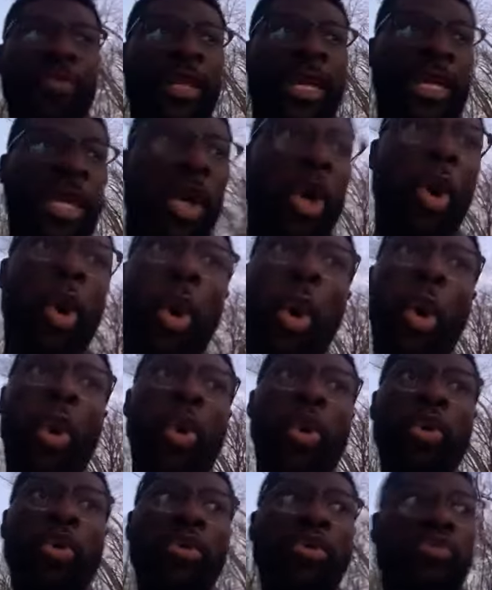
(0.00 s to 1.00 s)
like an
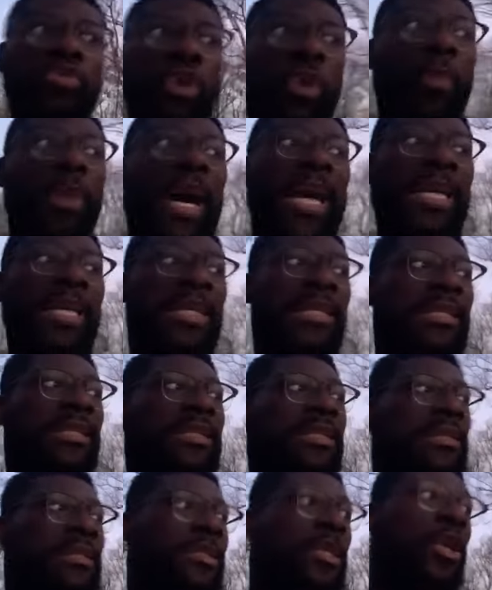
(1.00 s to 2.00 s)
old robotic,
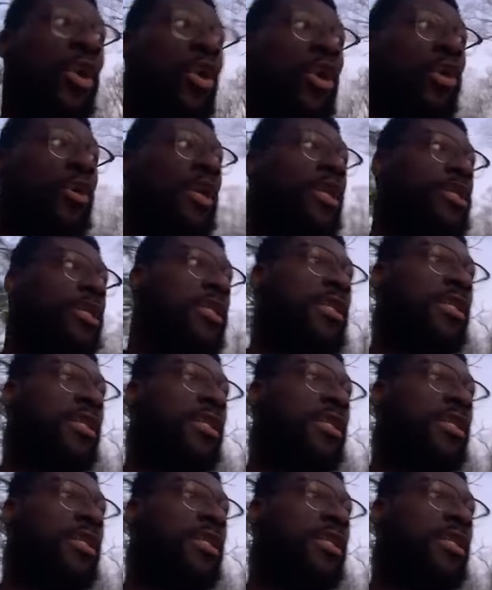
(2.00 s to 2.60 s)
you know, creature